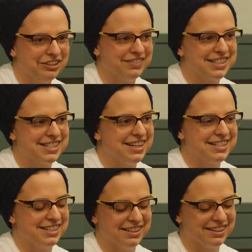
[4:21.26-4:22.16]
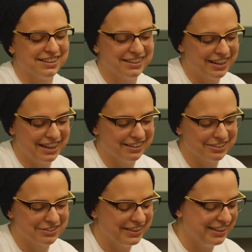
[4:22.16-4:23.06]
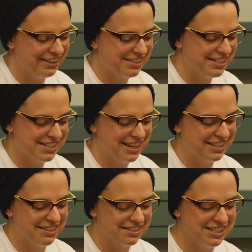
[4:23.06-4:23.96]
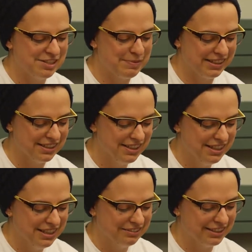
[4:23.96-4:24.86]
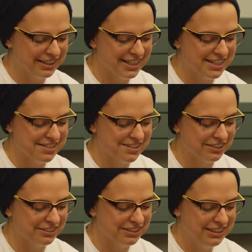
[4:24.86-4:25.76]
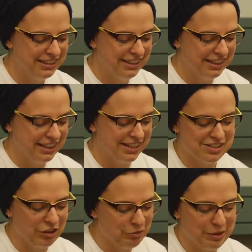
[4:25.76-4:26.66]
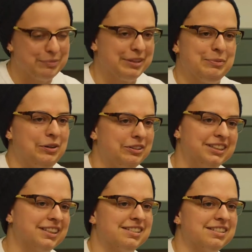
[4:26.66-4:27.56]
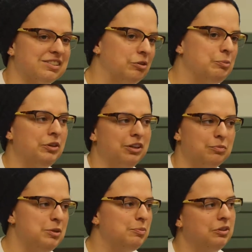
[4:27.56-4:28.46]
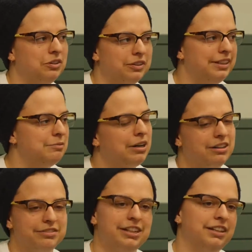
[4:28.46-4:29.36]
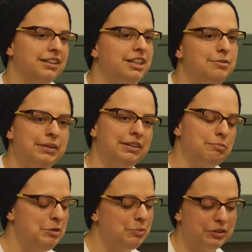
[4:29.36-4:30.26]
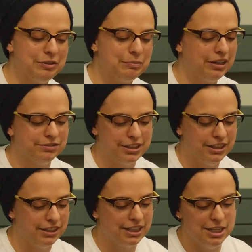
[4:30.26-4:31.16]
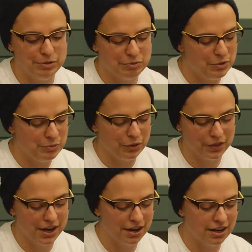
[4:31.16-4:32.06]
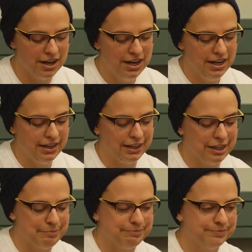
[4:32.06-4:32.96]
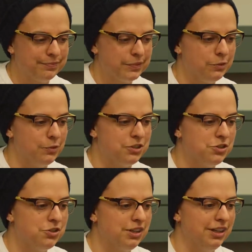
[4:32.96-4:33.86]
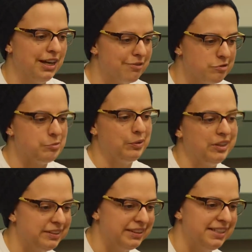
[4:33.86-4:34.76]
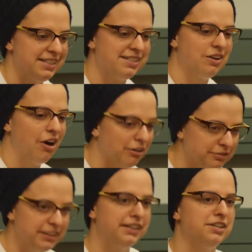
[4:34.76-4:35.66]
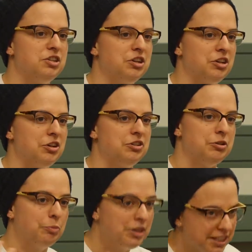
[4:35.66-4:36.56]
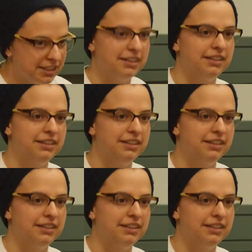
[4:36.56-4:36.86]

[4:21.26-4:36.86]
homelessness in the however many years, 10 years he's been where he is. So uh, it's all pipeline politics. It's all putting people in poverty and keeping people in poverty and keeping people there. Um, which inevitably leads often to, to prison